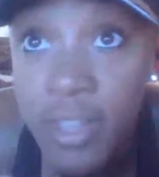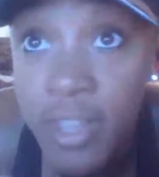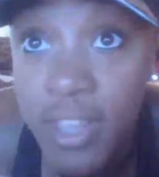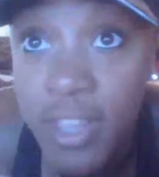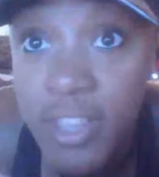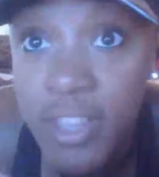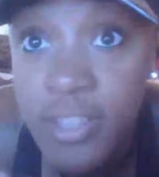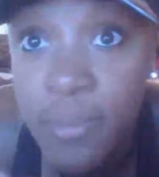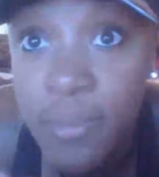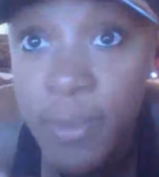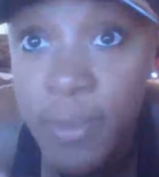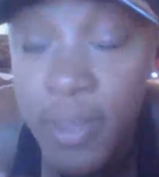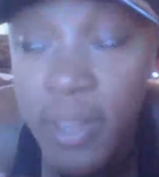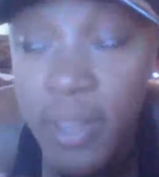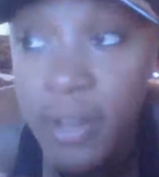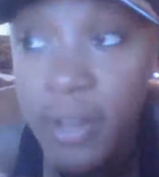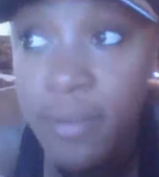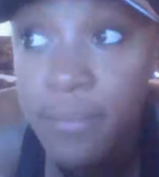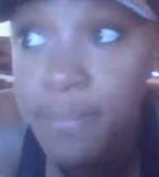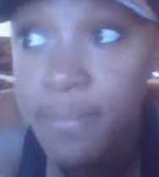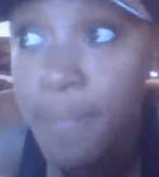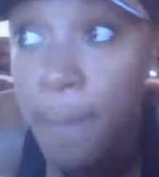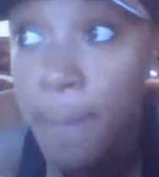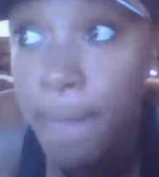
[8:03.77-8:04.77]
It's
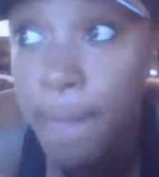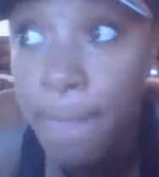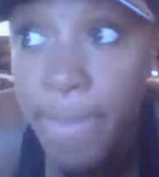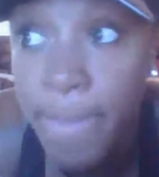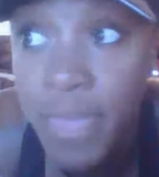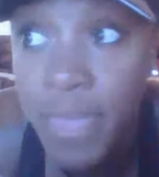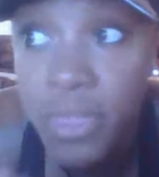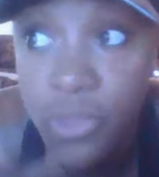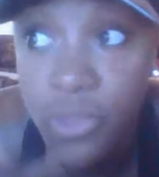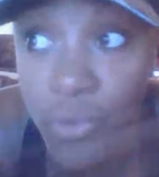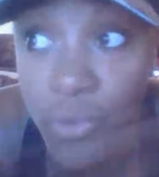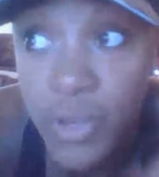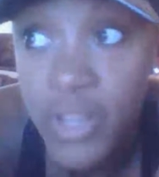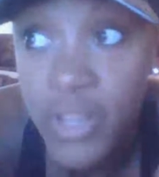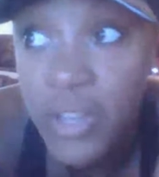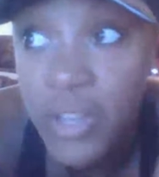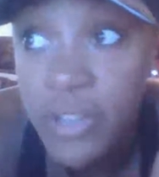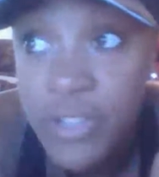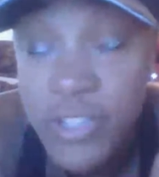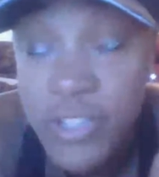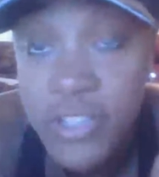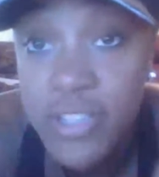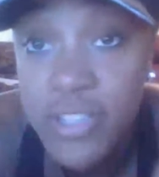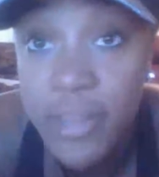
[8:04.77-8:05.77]
been 3
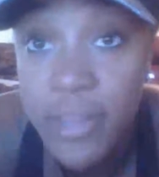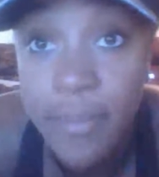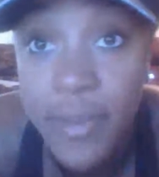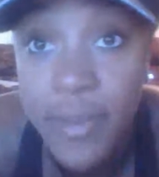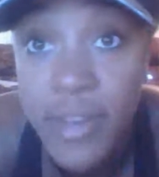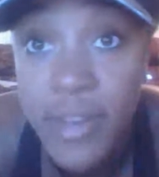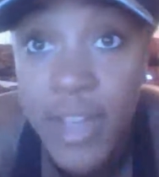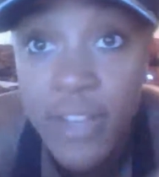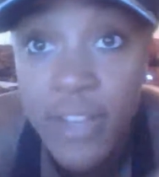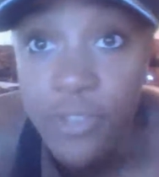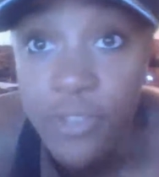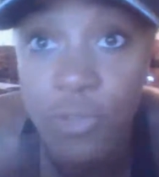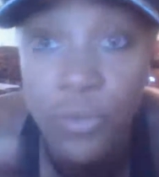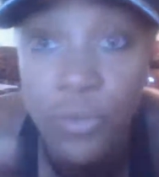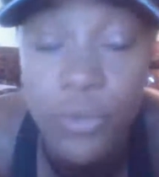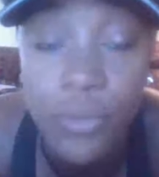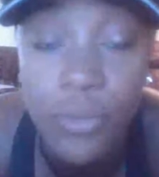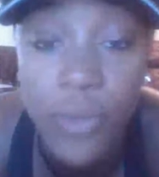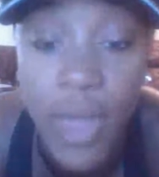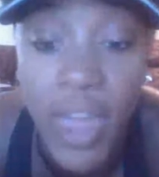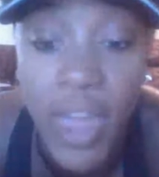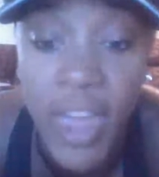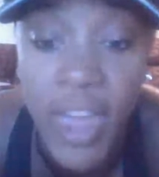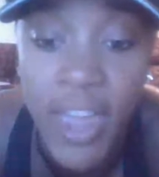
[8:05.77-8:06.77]
years since I've been natural,
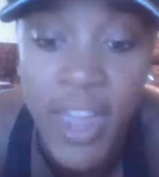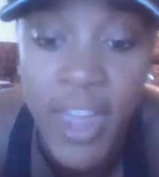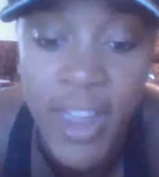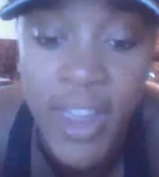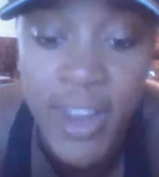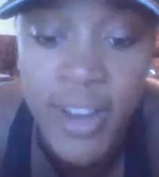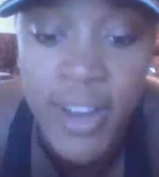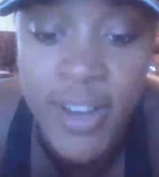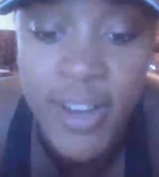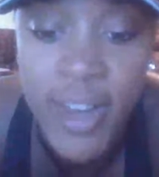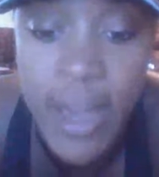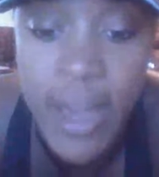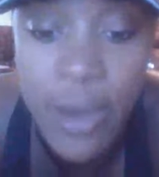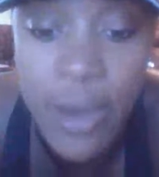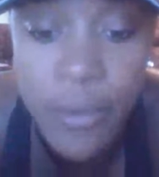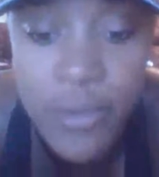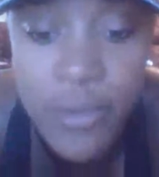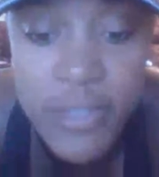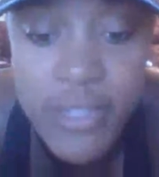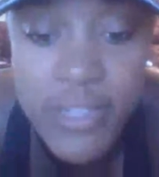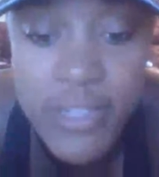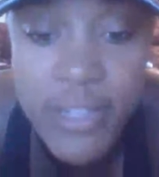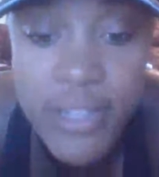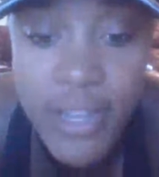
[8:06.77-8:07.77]
and now
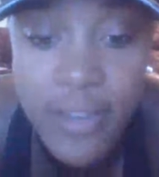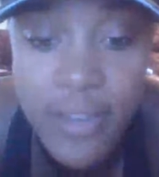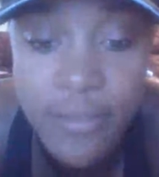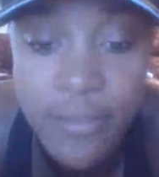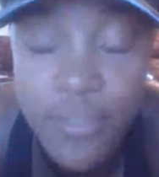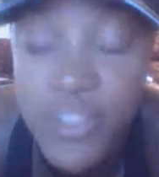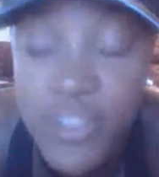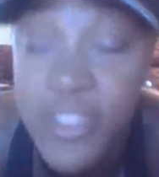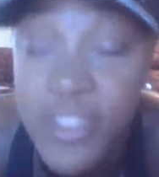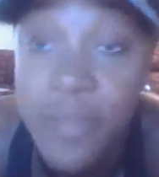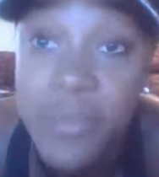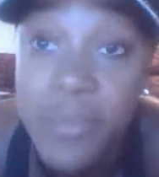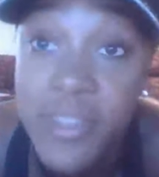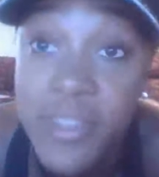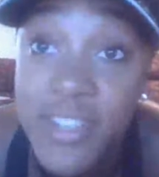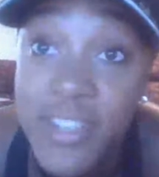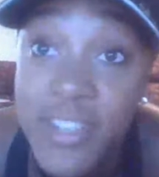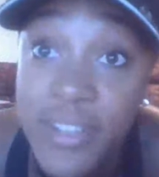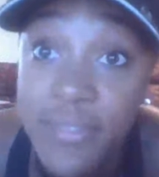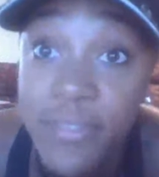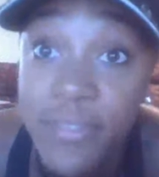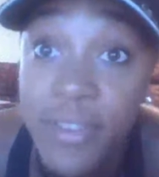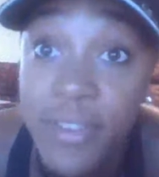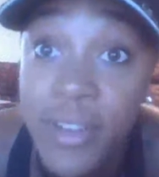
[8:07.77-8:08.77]
it's time for something
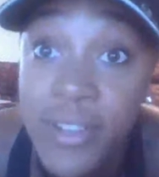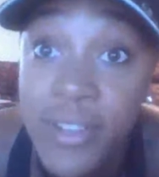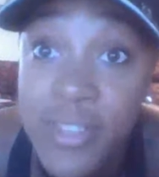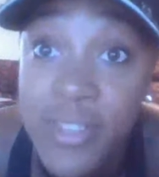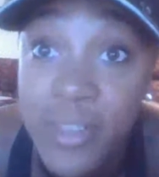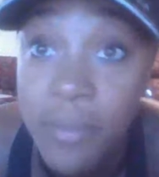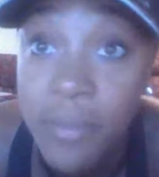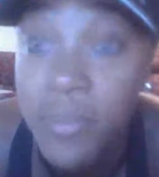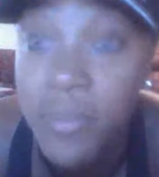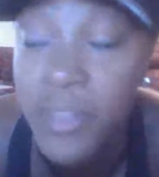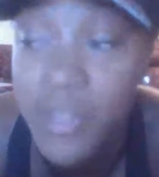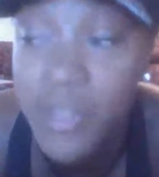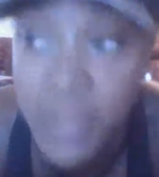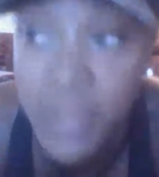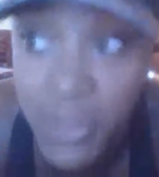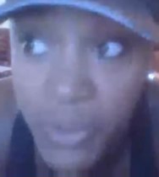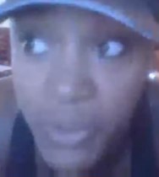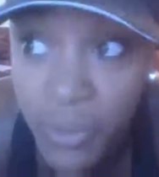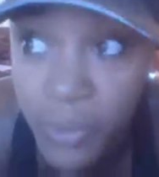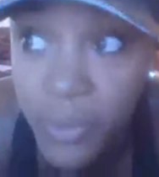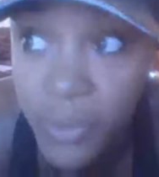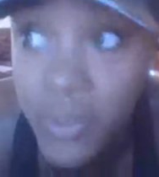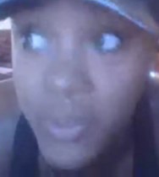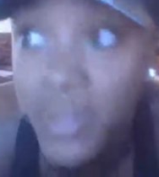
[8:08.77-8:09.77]
different, something
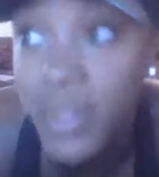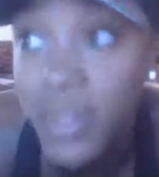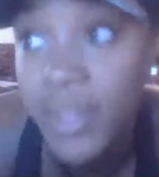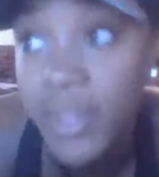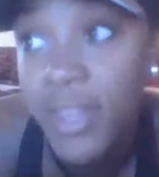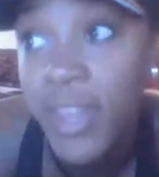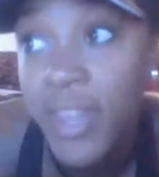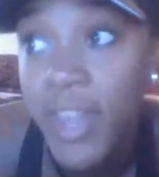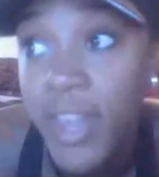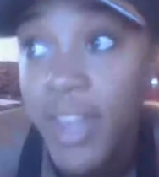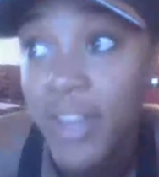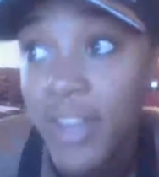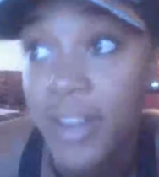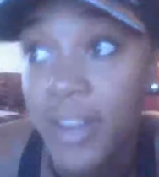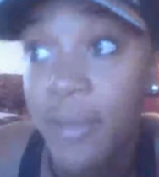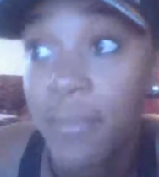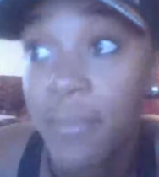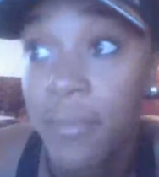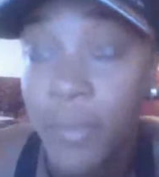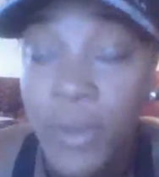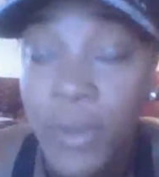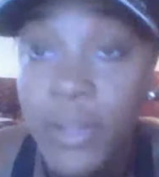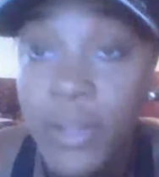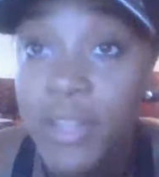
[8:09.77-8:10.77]
new, and
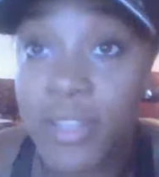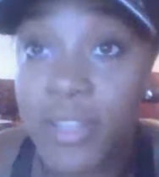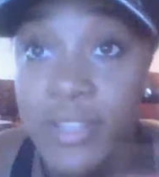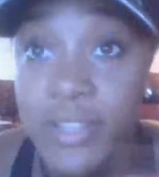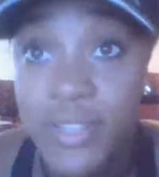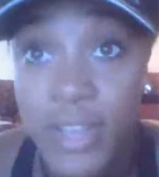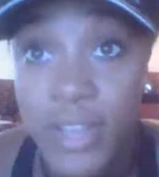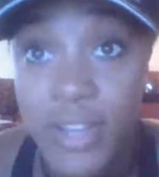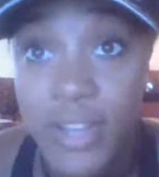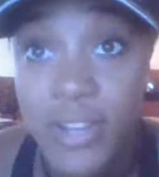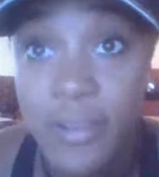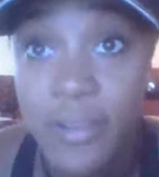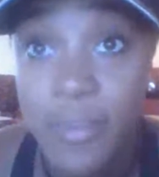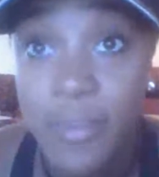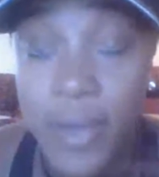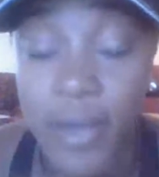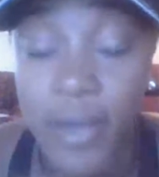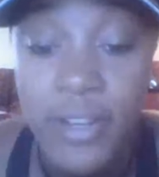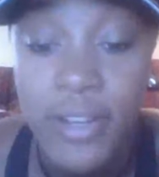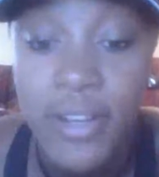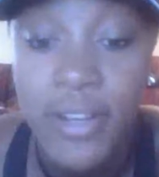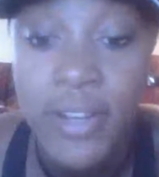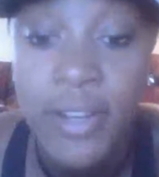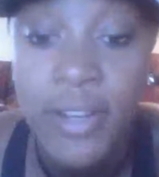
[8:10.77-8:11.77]
I'm really excited
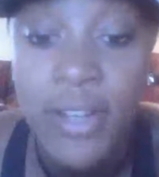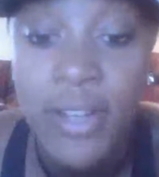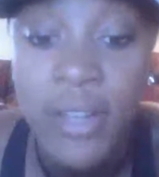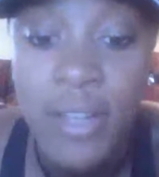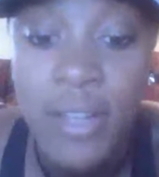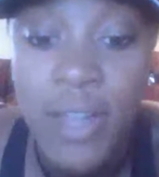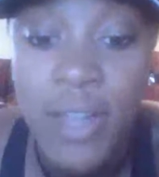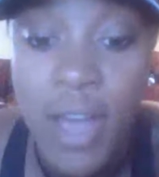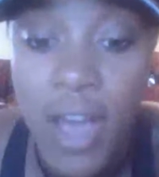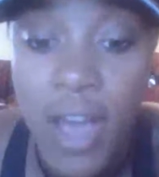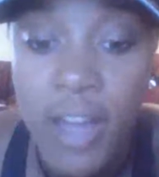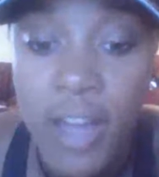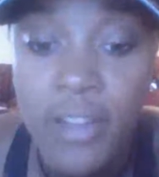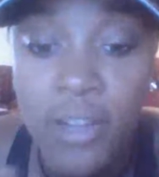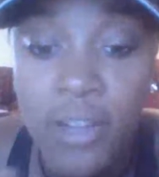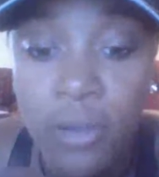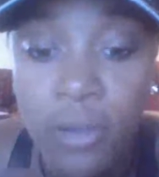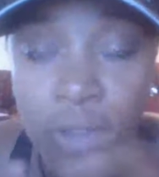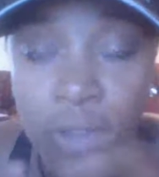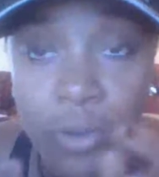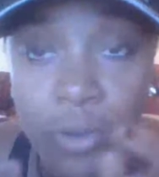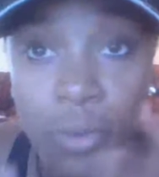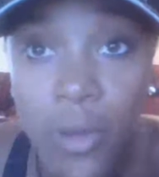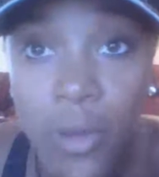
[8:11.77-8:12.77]
about it. I know
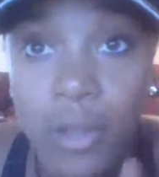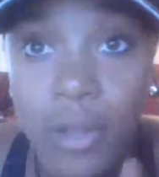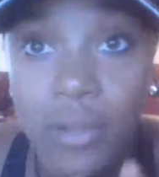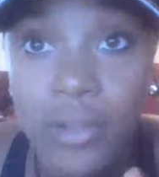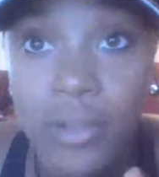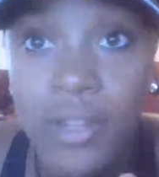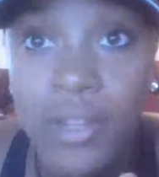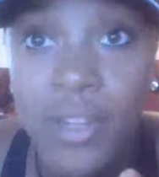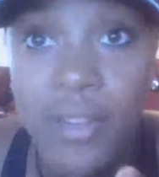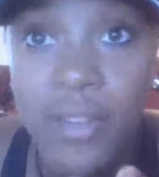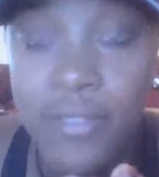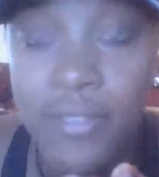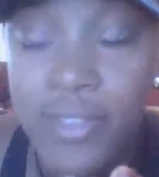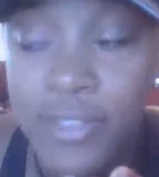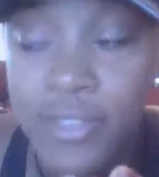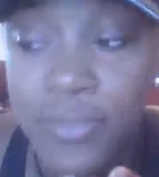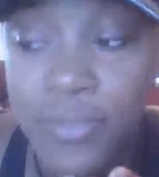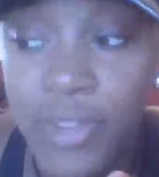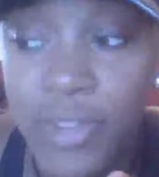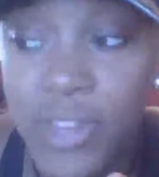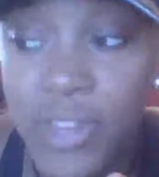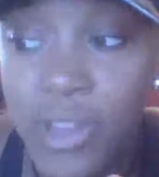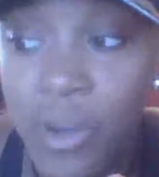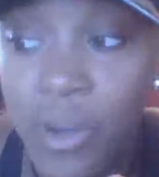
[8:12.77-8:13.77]
the quality of this
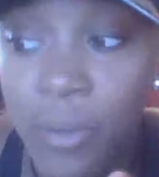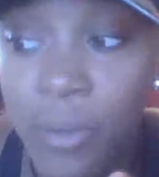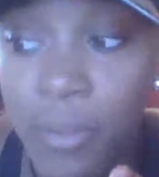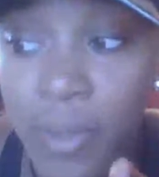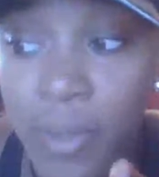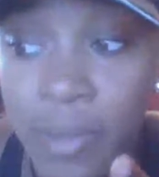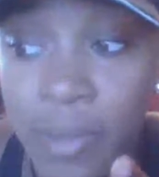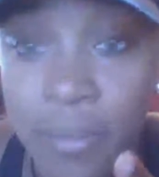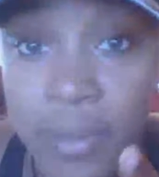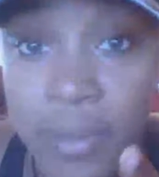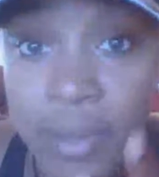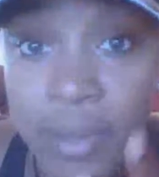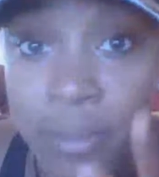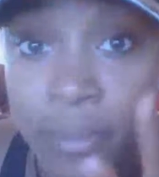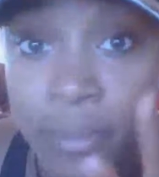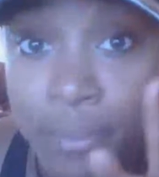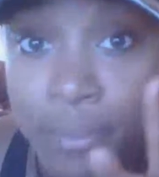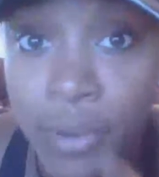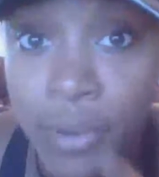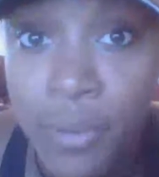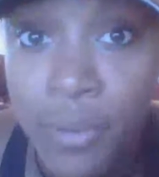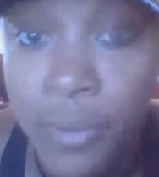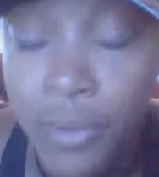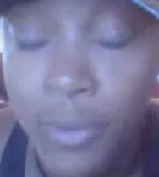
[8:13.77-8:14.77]
video may be
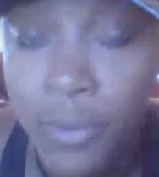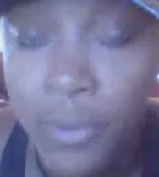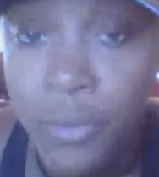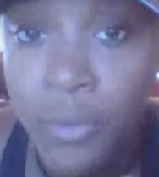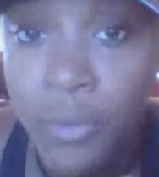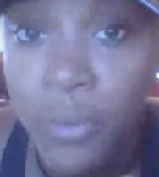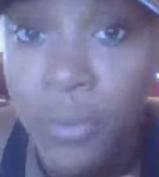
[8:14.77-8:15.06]
boo-boo.